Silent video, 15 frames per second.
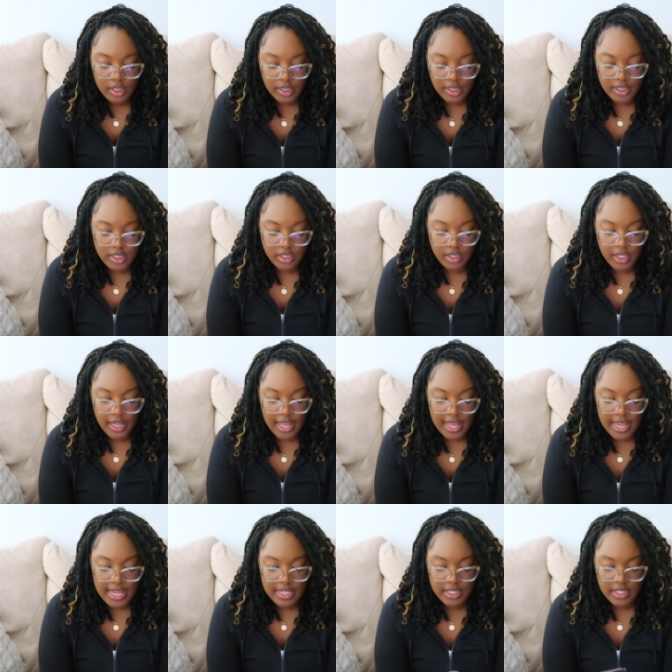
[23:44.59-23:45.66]
Let's look
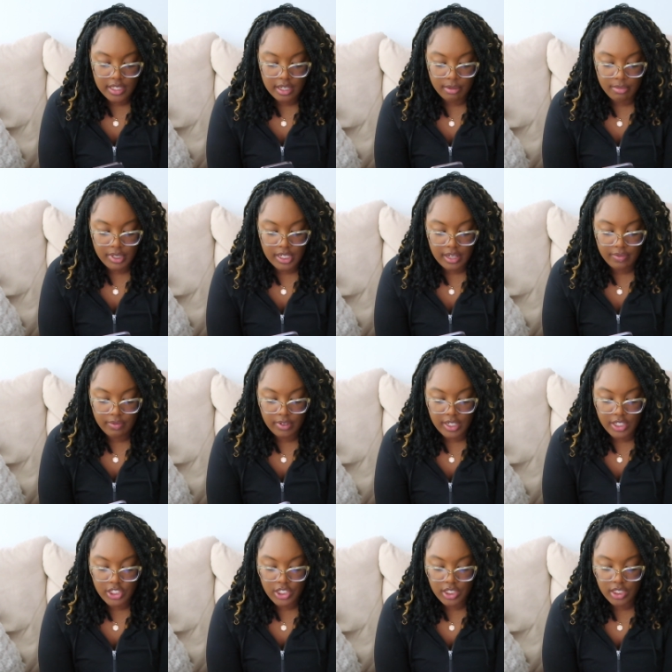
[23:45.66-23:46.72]
at some
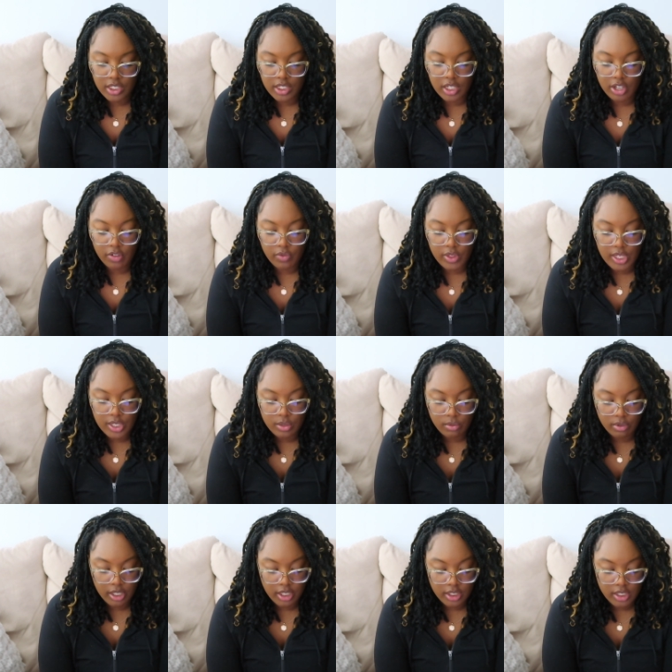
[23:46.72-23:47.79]
definitions of these
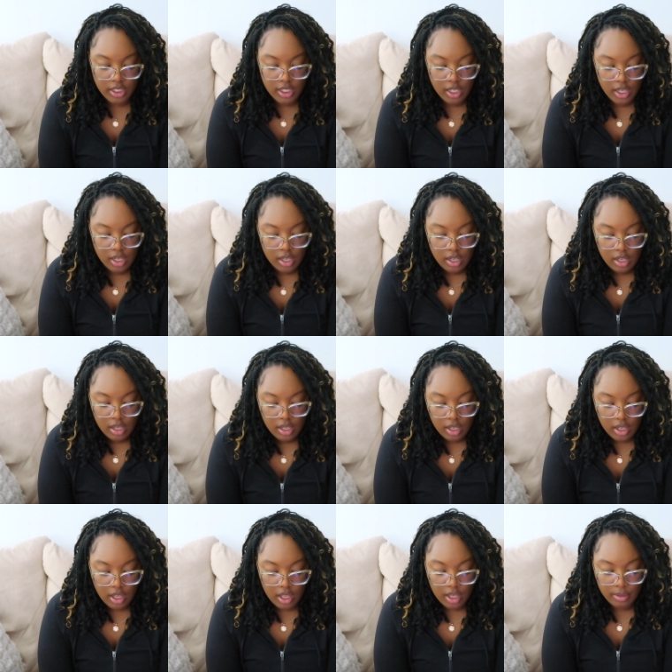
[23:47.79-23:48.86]
words.
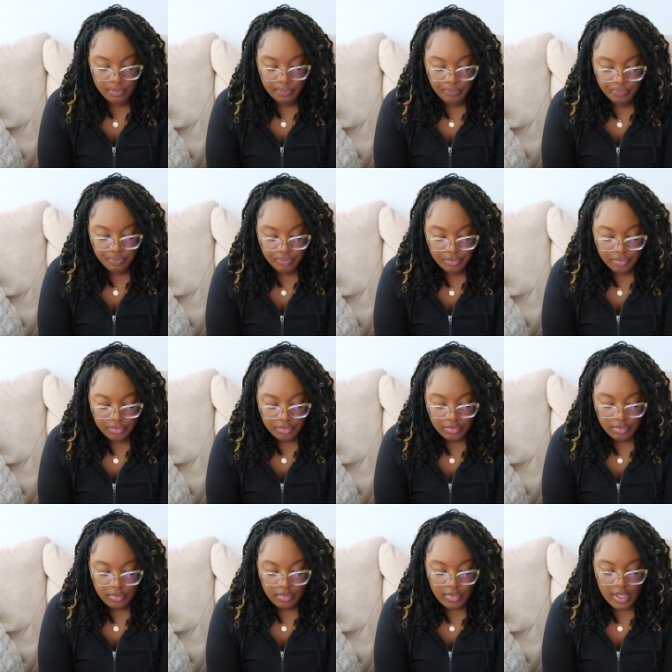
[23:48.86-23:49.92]
Um,
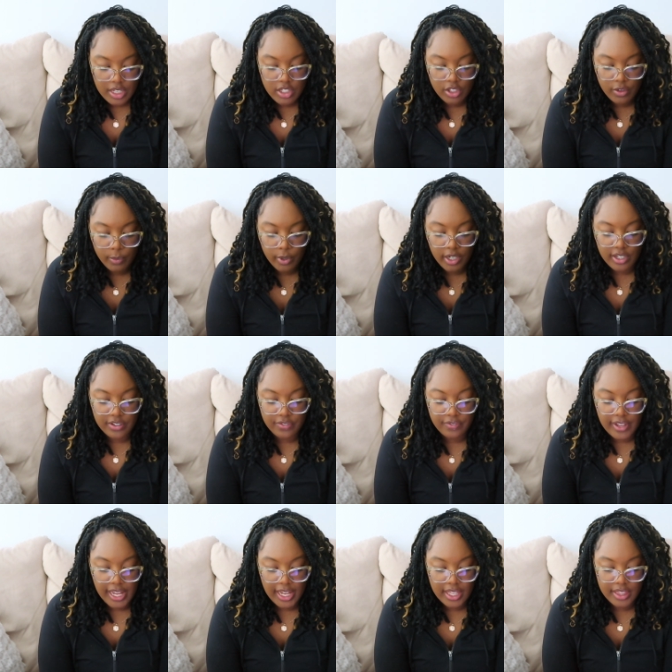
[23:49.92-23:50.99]
so the word
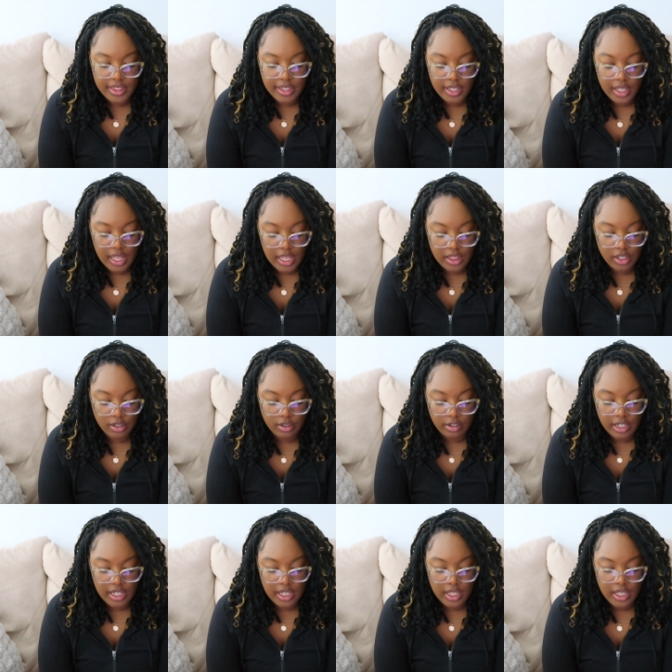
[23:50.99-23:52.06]
faith in the
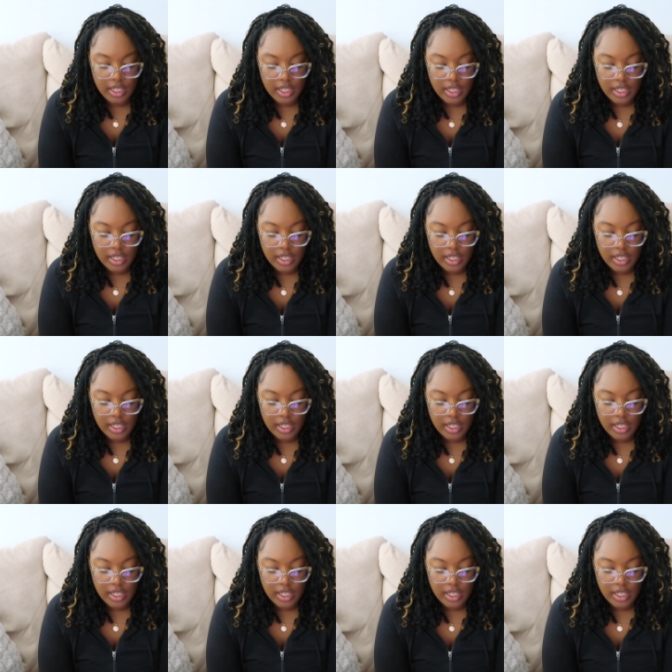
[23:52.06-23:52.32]
Greek,